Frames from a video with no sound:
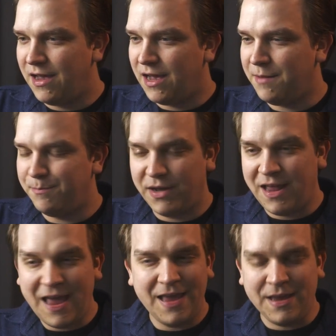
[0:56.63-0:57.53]

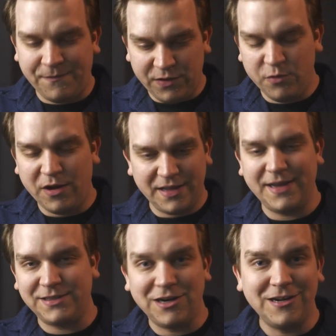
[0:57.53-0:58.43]
But hey, if you wanna
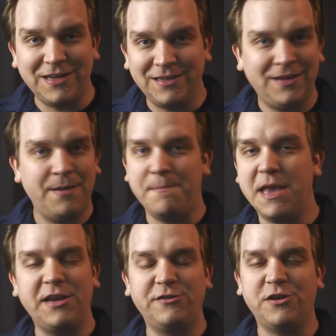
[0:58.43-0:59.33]
get started
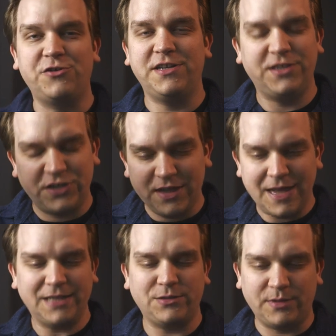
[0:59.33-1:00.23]
making your own transition,
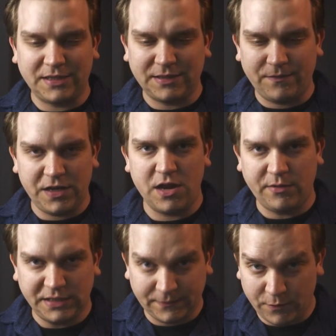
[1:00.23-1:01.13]
that's what this
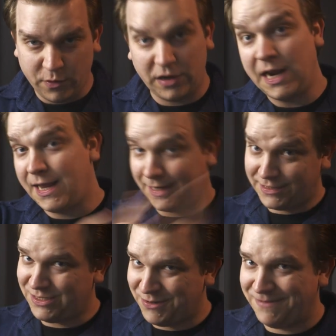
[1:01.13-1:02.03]
video is for.
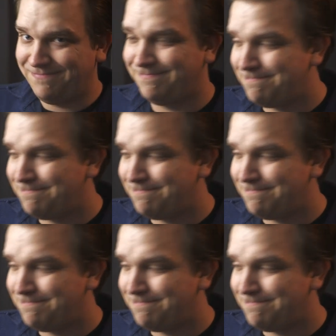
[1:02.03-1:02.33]
Let's do it.